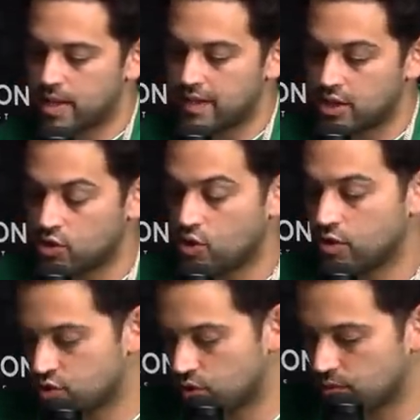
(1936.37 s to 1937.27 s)
and then you go
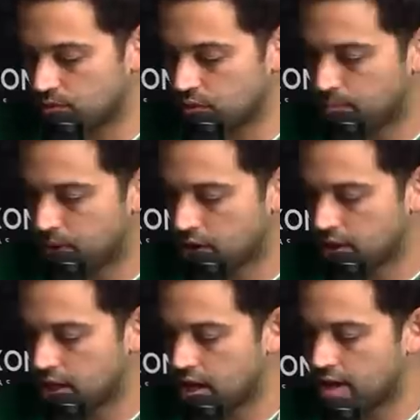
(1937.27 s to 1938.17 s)
into a little parking
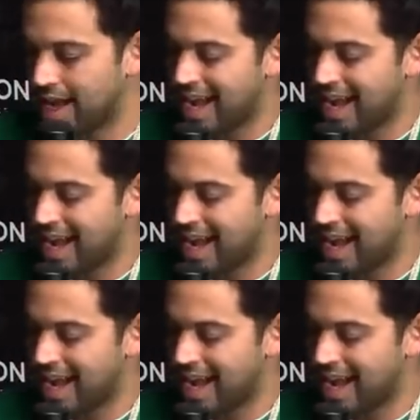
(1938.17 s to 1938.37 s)
lot,